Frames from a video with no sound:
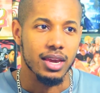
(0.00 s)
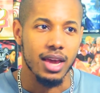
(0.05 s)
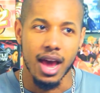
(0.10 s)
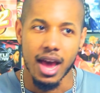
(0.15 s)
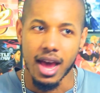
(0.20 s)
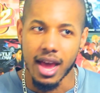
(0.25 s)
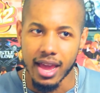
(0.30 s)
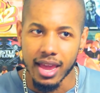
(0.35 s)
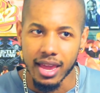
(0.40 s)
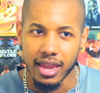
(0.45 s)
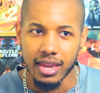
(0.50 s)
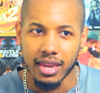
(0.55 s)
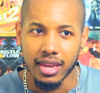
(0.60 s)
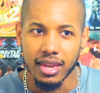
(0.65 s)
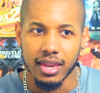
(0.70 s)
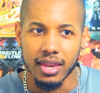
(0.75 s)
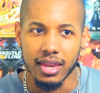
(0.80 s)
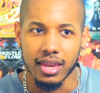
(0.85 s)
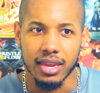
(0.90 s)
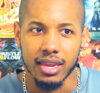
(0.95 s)

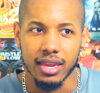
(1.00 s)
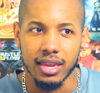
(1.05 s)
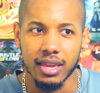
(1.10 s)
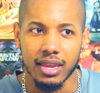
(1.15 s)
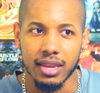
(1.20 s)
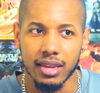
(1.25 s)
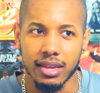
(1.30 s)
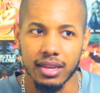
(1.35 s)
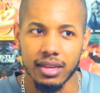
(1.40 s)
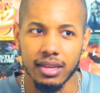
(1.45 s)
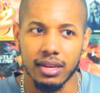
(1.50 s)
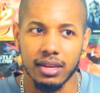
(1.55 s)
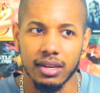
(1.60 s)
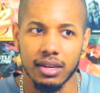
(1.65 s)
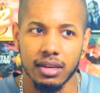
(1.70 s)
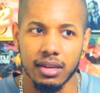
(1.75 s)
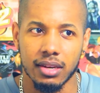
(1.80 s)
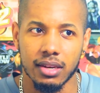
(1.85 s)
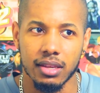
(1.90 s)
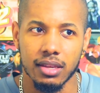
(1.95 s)
Kai,
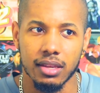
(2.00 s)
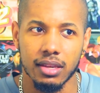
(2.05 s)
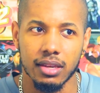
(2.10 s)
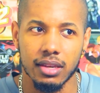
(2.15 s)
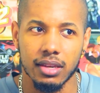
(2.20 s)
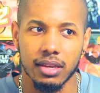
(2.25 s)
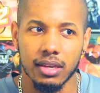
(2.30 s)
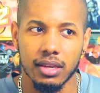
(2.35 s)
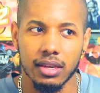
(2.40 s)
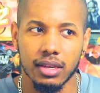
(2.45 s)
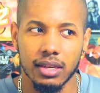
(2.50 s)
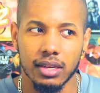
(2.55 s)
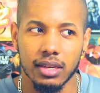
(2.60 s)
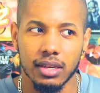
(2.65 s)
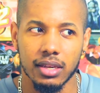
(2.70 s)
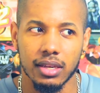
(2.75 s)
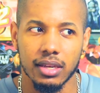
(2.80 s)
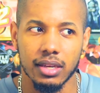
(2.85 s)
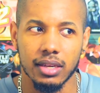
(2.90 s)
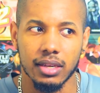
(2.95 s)
and
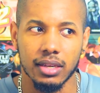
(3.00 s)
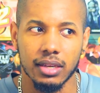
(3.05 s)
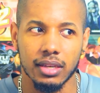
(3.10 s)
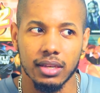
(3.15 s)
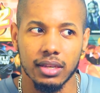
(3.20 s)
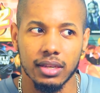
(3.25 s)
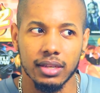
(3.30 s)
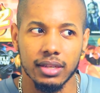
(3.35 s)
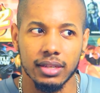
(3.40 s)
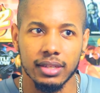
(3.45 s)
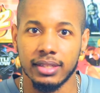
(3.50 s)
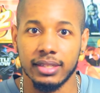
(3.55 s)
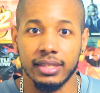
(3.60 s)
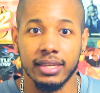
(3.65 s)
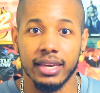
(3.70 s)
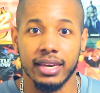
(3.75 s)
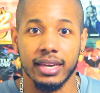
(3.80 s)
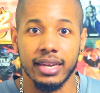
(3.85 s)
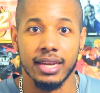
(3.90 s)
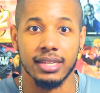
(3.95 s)

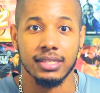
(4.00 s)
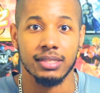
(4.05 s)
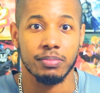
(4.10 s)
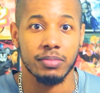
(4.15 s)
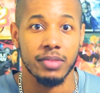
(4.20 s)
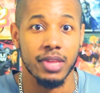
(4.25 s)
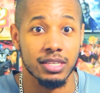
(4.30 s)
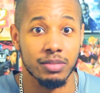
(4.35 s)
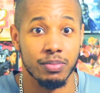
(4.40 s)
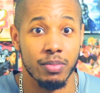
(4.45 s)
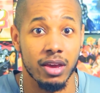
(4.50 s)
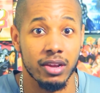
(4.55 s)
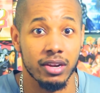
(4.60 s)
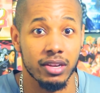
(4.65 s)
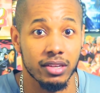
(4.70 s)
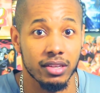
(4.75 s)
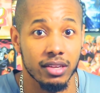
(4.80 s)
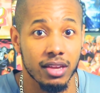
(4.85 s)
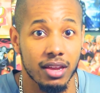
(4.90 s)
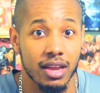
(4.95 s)
yeah, that's that's
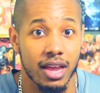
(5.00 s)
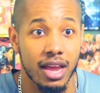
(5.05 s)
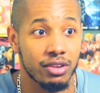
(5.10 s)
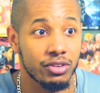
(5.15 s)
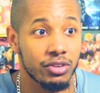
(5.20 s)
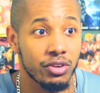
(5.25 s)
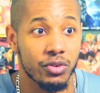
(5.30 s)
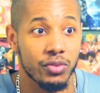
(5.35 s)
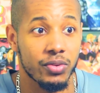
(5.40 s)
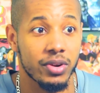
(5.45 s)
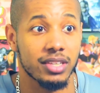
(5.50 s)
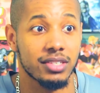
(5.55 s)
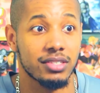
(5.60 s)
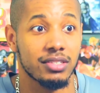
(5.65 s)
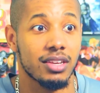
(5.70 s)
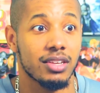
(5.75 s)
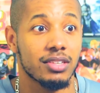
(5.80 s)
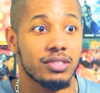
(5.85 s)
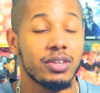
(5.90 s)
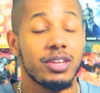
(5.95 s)
about it, y'all. I don't know the
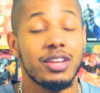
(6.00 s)
rest, y'all.